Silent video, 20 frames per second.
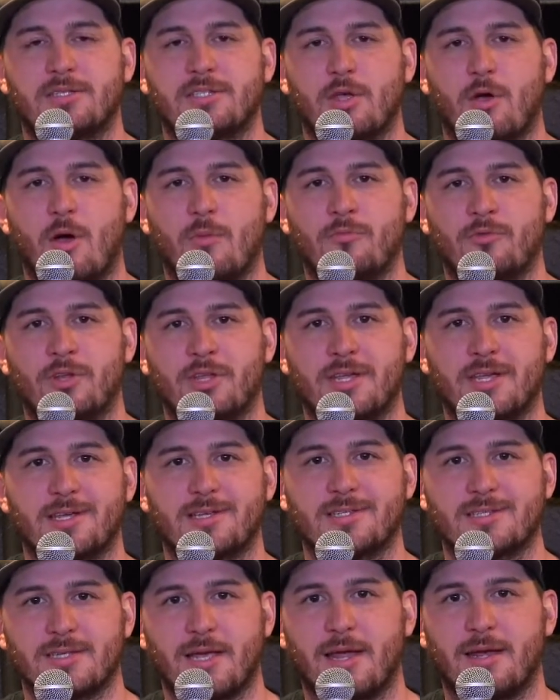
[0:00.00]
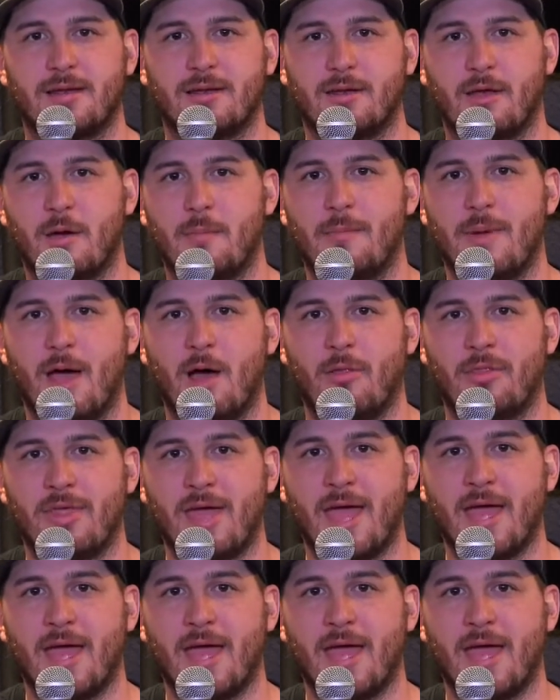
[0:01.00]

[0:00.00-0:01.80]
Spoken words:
so I'm really excited about